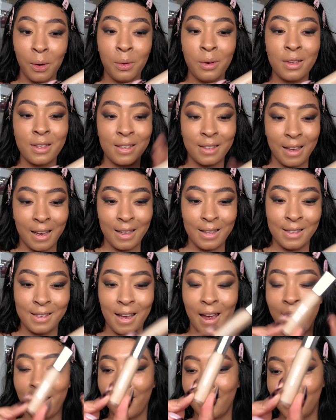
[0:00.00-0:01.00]
Skin
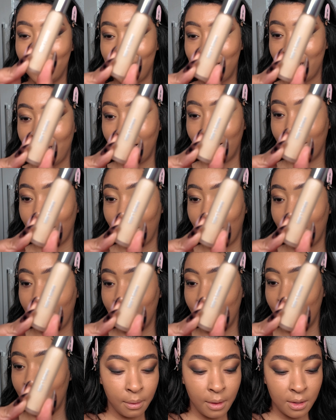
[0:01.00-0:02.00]
Tech Concealer.
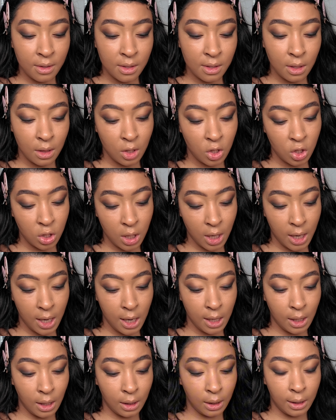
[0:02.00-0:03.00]
This is in the
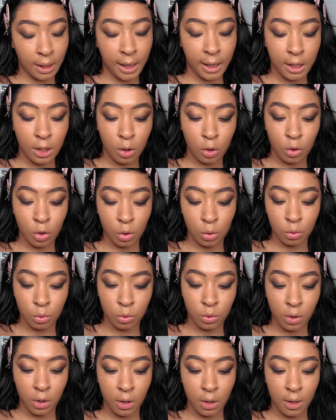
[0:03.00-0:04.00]
shade Light
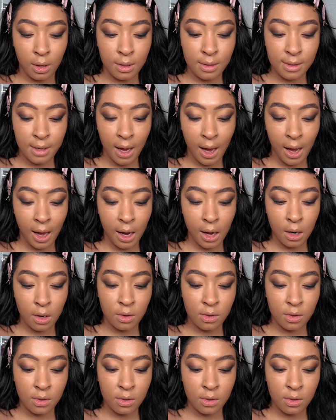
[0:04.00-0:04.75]
Golden 10.